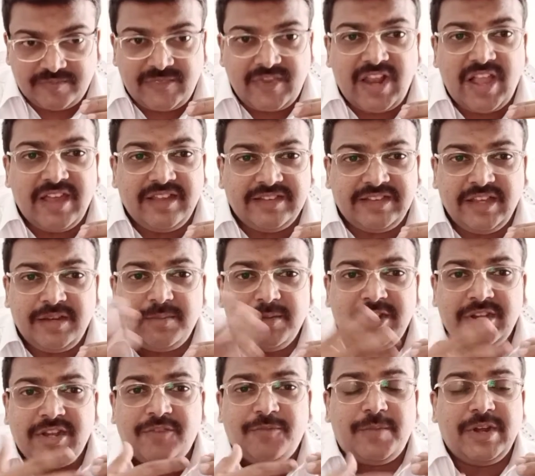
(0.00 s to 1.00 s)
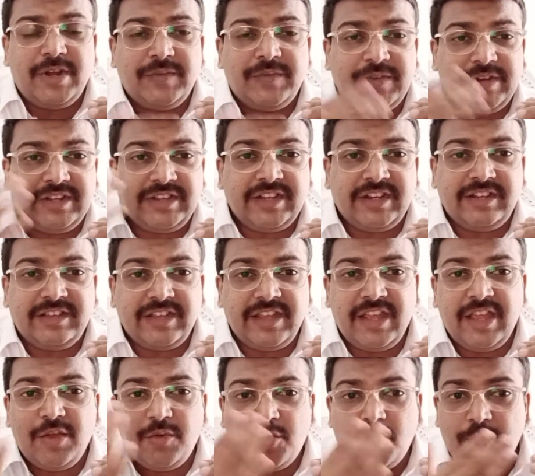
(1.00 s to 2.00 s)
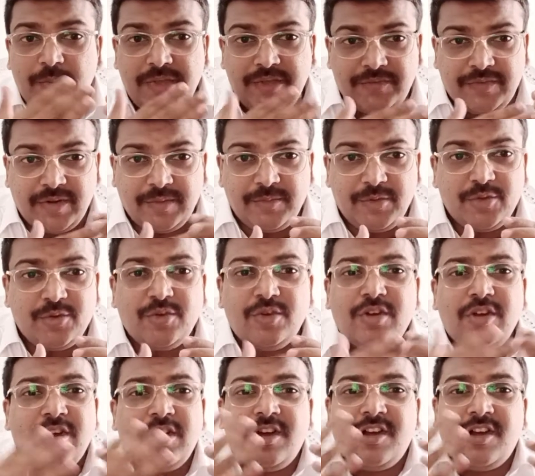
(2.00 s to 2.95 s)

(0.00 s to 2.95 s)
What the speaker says: assignment of benefits, that's AOB from you.